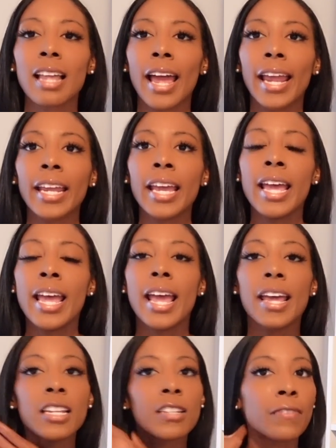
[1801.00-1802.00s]
Like
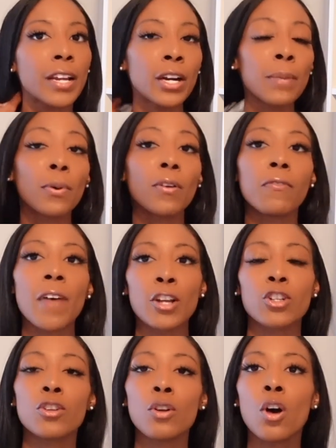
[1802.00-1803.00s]
it is very
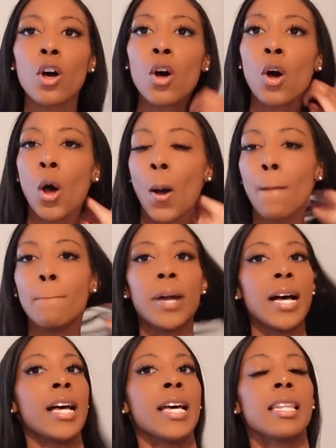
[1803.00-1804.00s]
professional,
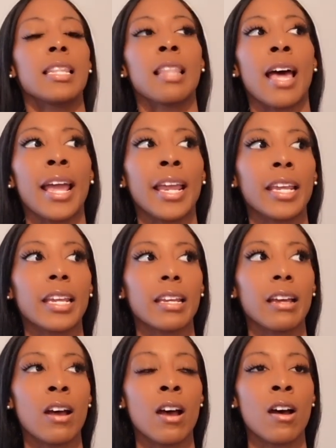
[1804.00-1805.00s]
but like
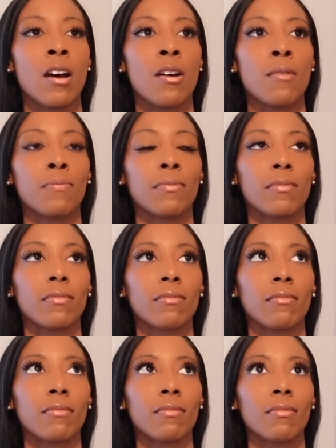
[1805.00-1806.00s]
um,
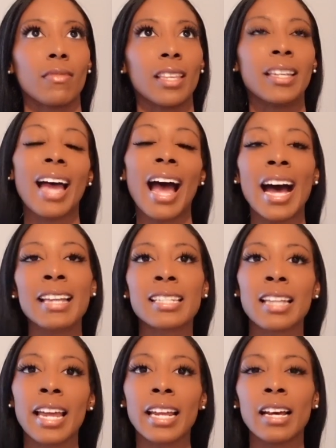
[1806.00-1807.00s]
has
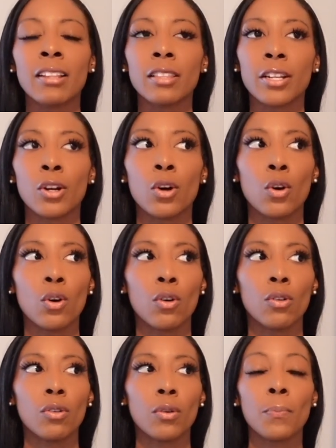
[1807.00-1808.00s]
like a
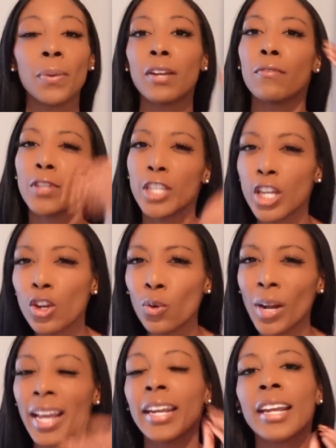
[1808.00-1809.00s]
little bit of
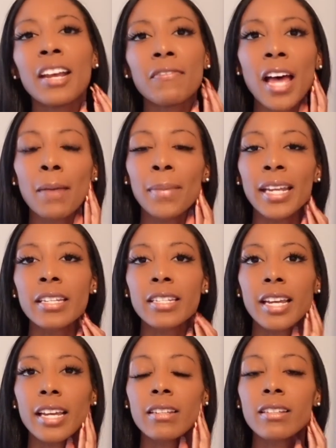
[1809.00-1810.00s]
you in it, if that makes
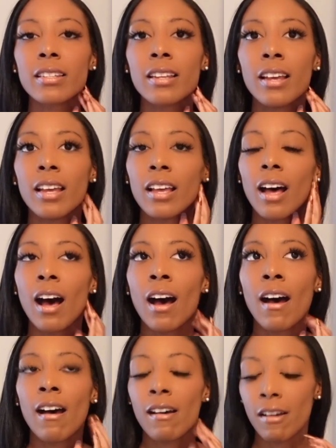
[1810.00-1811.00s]
sense.
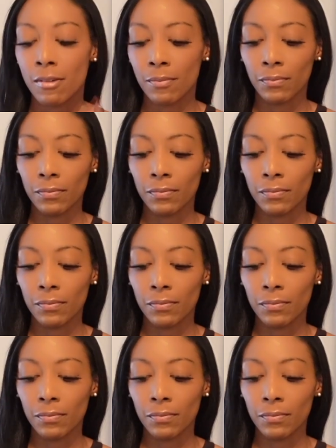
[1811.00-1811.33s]
Um,